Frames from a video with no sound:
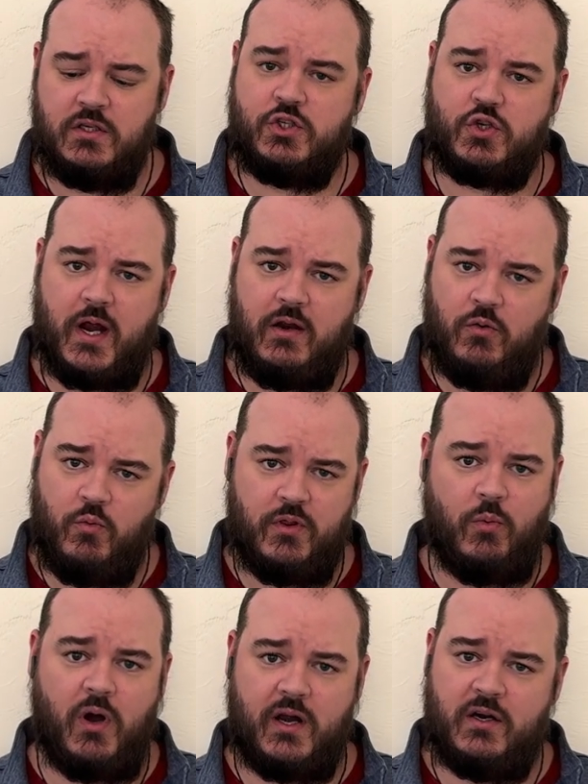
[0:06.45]
straight, with
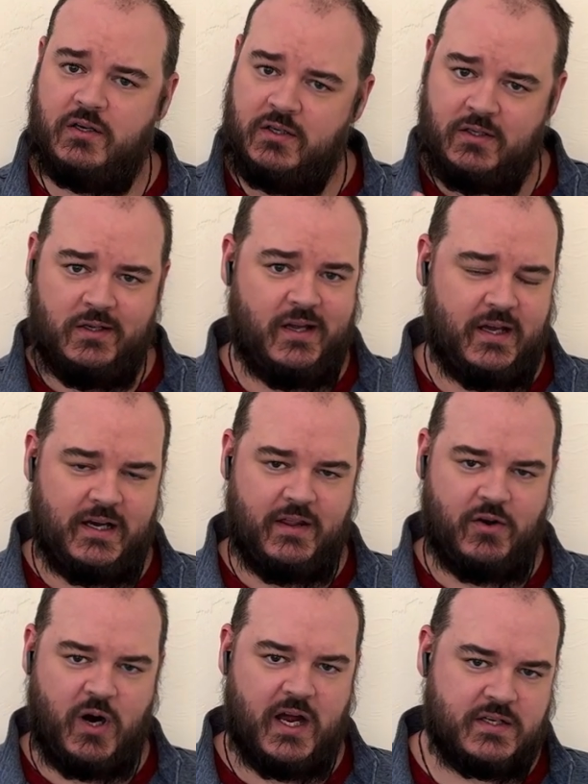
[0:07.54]
water, and on the
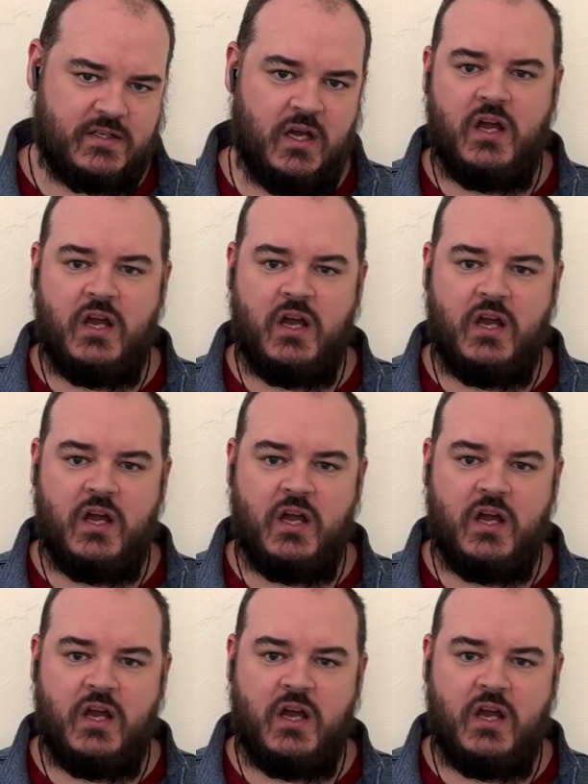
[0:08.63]
rocks.